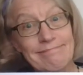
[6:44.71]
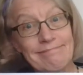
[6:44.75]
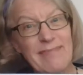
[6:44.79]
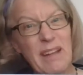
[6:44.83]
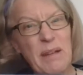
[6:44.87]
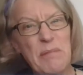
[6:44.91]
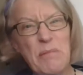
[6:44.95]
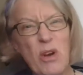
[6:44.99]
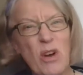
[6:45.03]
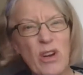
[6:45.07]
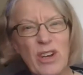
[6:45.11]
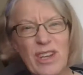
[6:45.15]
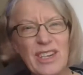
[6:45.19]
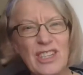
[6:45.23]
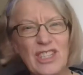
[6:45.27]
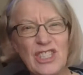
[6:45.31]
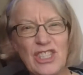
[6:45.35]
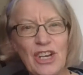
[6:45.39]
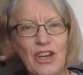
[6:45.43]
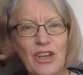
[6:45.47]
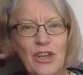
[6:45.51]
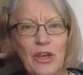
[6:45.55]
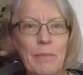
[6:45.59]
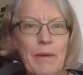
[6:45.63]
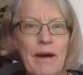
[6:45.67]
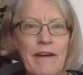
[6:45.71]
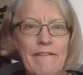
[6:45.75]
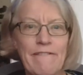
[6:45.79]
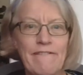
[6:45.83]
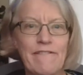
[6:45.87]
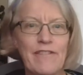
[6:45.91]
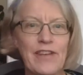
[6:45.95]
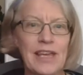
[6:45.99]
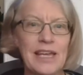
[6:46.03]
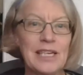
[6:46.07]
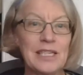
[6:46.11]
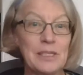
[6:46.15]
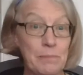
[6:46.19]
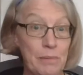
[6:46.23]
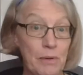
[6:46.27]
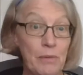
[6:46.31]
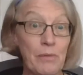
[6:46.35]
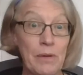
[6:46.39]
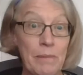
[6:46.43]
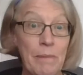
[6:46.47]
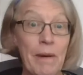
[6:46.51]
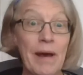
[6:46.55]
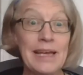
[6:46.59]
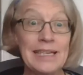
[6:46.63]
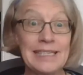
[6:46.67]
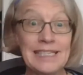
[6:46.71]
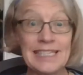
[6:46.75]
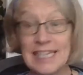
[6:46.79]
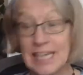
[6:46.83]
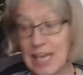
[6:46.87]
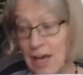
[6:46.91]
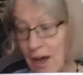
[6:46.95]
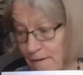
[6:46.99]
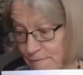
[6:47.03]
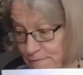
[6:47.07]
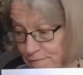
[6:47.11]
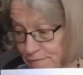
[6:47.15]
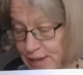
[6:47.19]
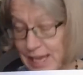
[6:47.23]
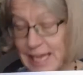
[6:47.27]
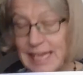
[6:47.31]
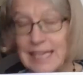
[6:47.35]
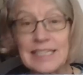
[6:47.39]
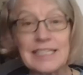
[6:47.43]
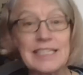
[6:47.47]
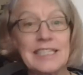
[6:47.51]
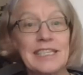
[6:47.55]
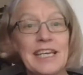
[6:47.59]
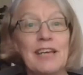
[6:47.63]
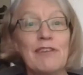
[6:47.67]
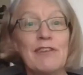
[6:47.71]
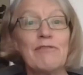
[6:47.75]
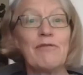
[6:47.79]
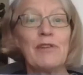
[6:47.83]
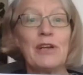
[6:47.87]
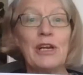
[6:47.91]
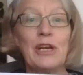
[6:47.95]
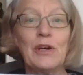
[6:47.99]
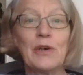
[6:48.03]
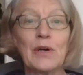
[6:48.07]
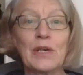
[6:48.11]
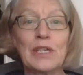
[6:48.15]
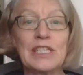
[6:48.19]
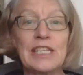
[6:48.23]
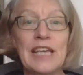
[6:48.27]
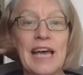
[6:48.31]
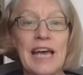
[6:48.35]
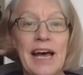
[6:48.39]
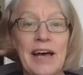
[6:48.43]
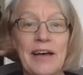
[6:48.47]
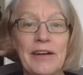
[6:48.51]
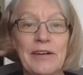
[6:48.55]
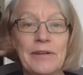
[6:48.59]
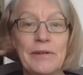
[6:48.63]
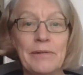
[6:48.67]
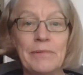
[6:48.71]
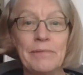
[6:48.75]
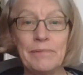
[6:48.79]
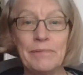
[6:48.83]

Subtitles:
I'm not going to show you my feet, but we might see our feet if we look down.